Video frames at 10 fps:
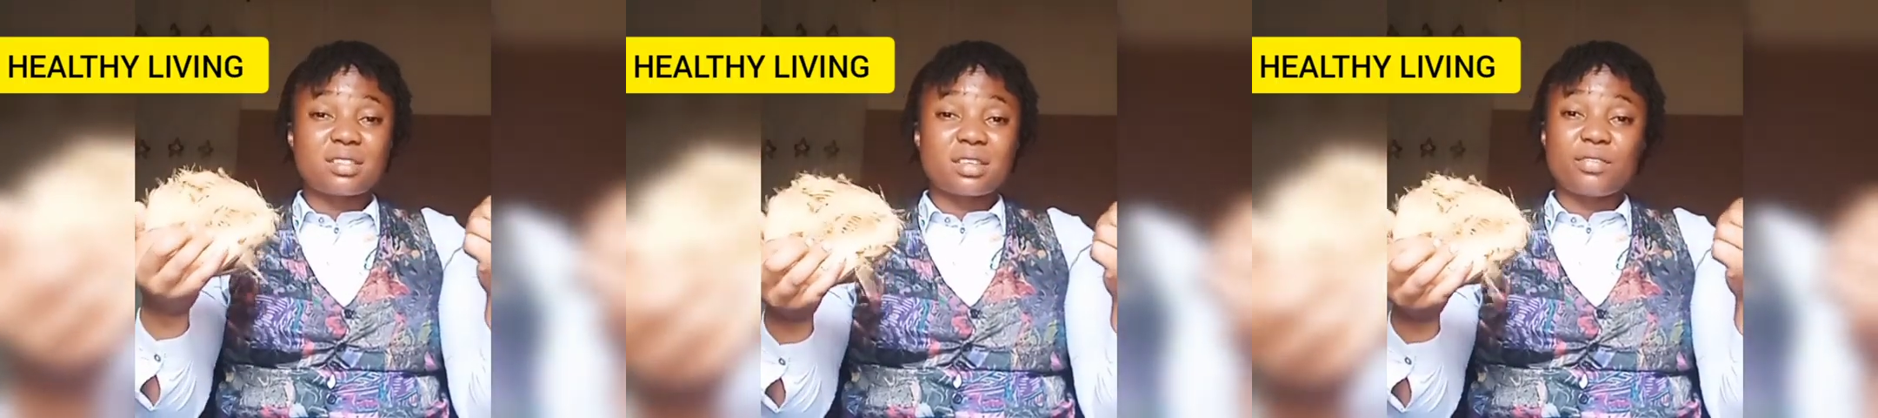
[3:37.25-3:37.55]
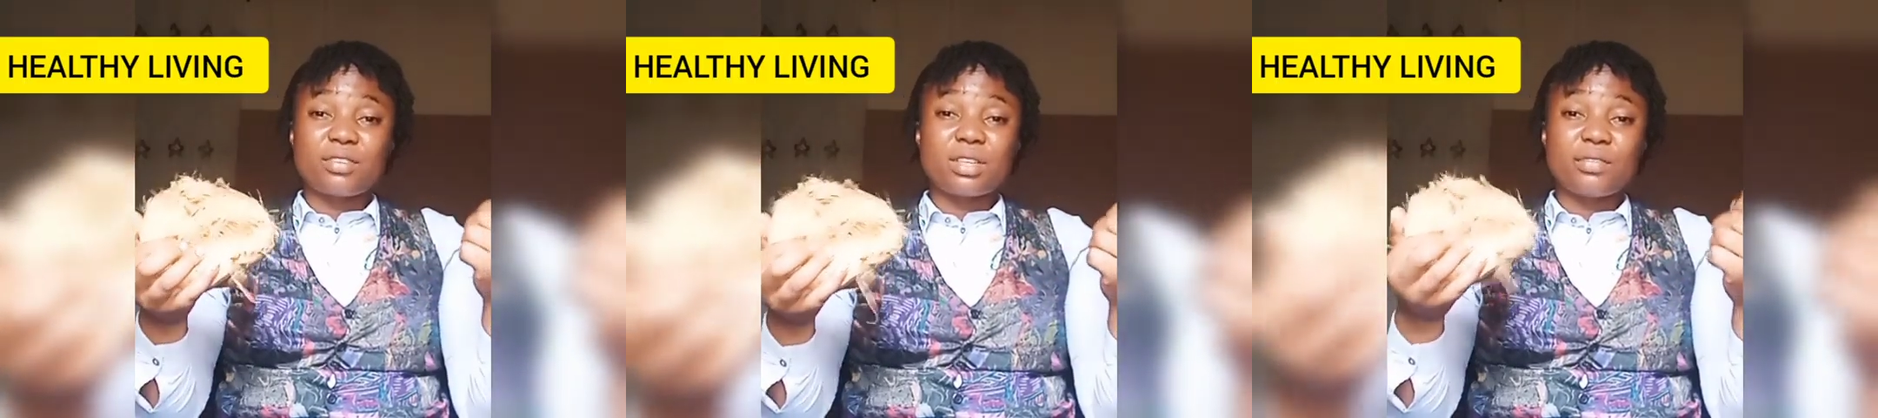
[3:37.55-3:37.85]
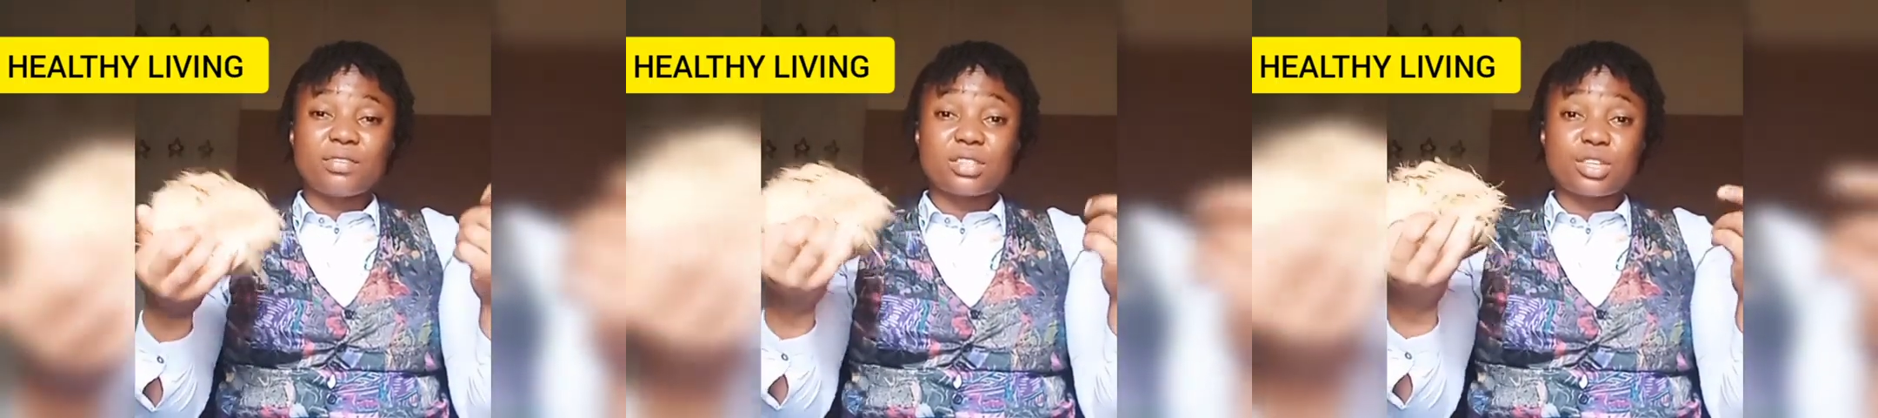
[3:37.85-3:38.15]
even
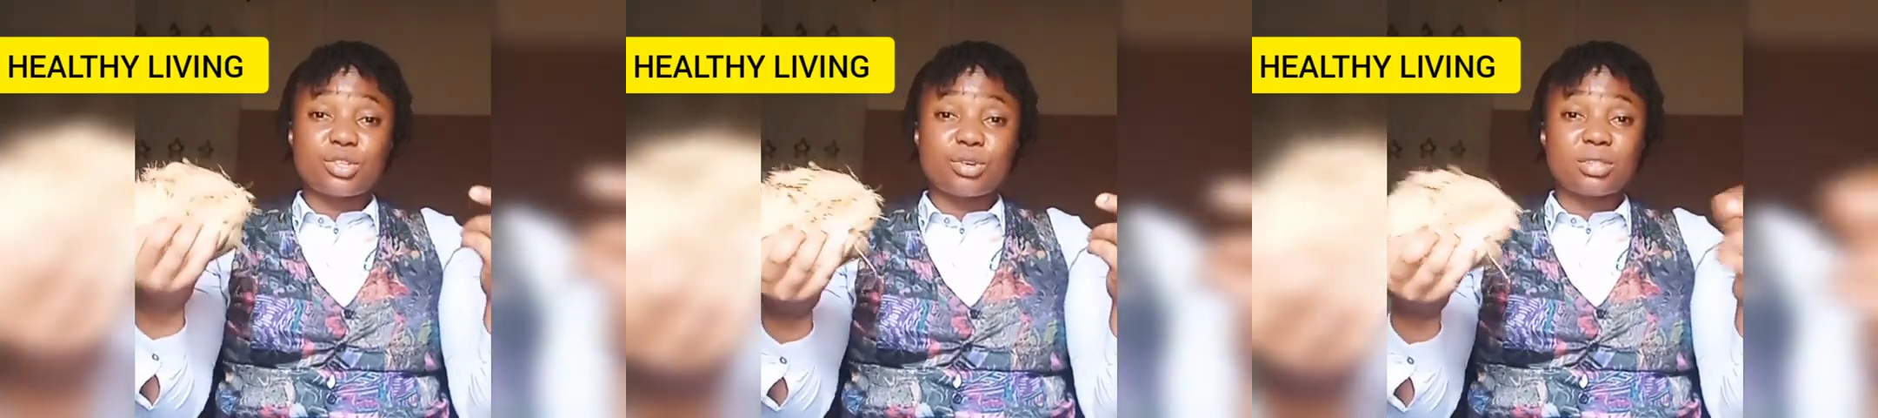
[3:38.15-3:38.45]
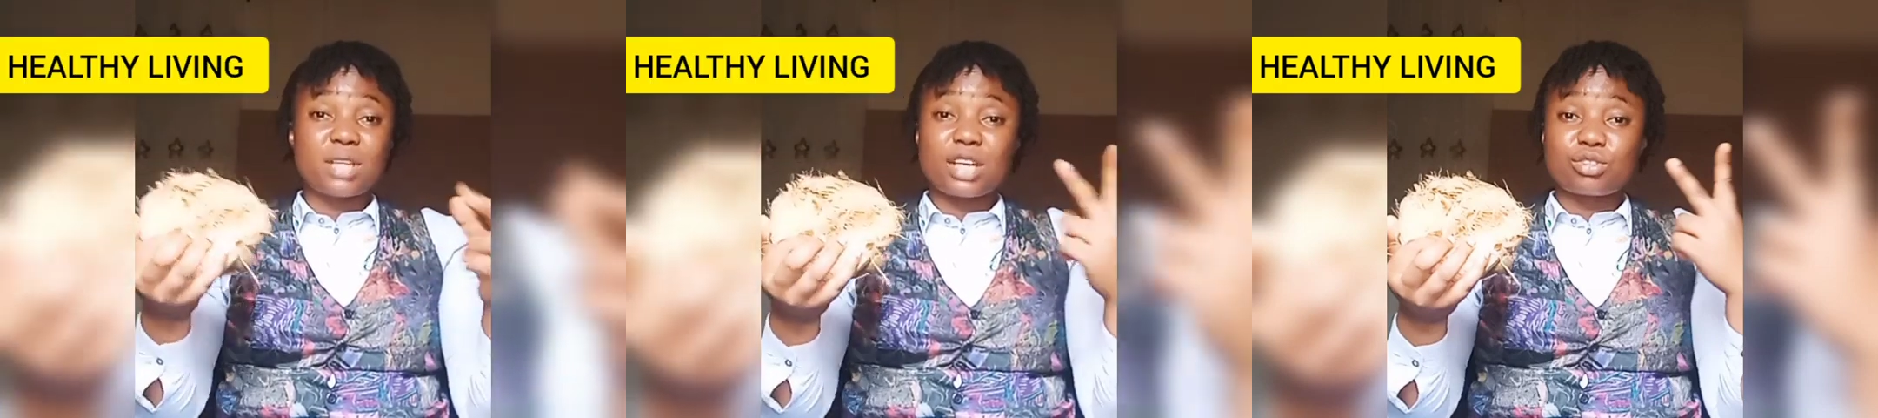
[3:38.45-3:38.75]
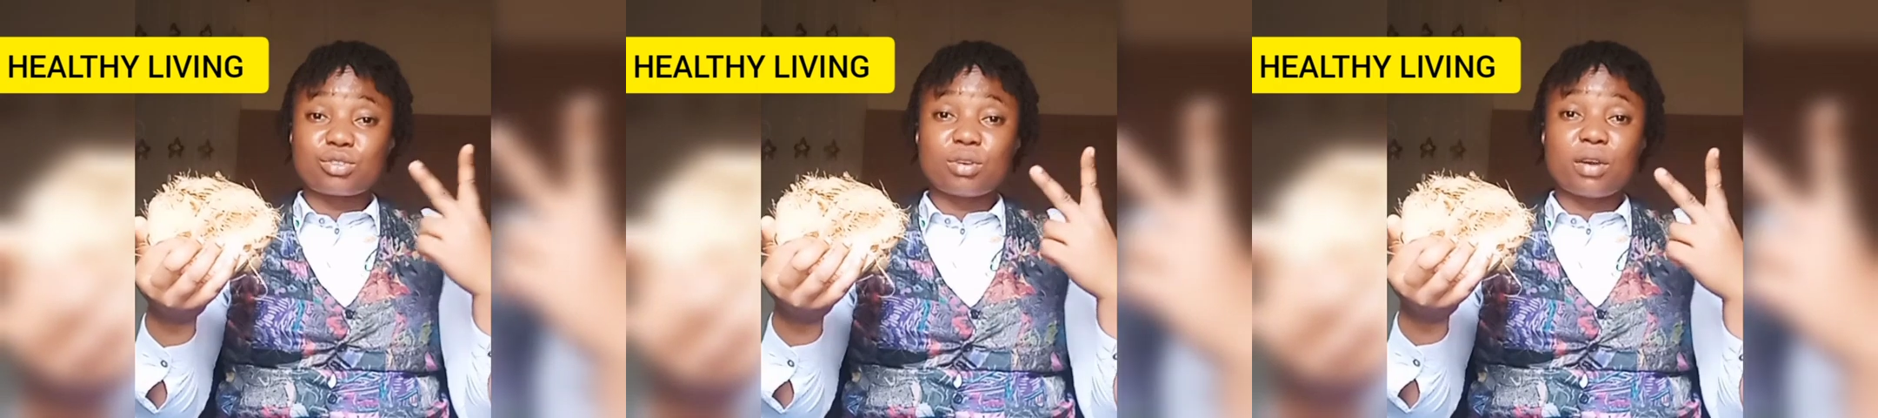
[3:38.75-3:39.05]
if it's a dose, like
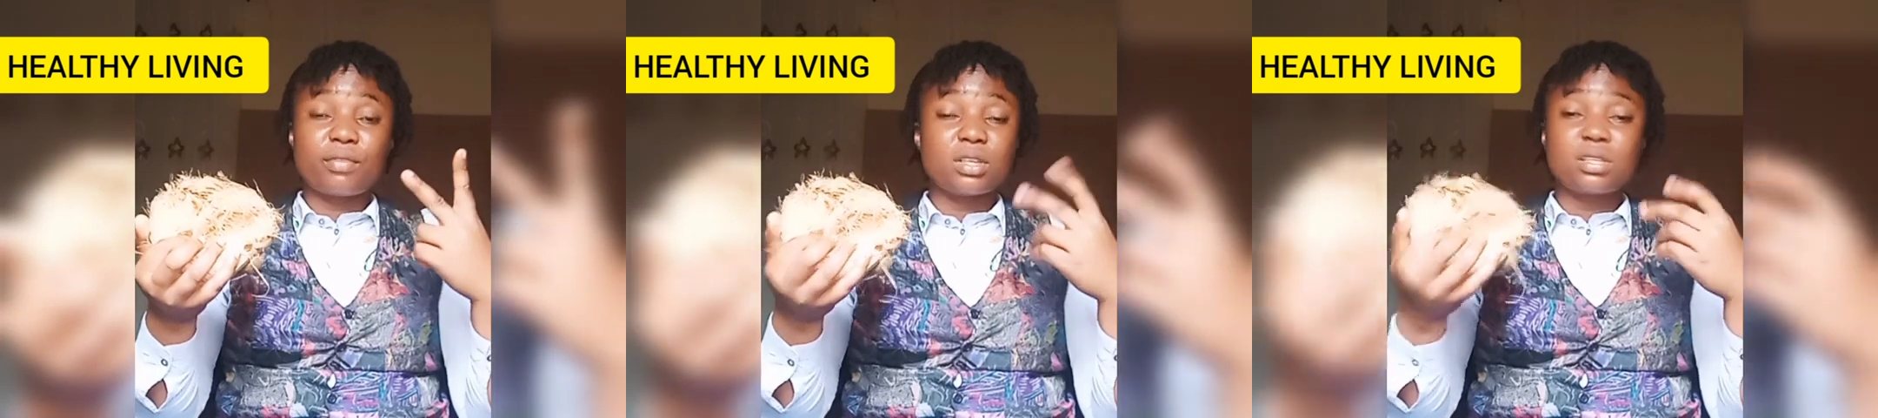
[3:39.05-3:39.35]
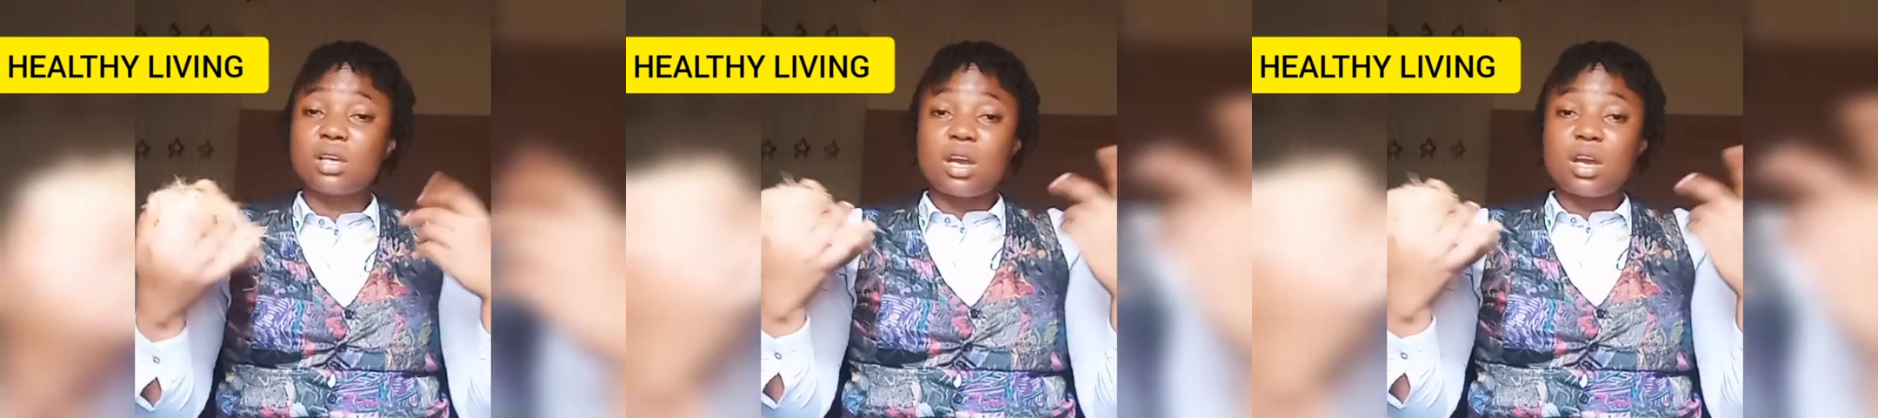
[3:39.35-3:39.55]
two of it,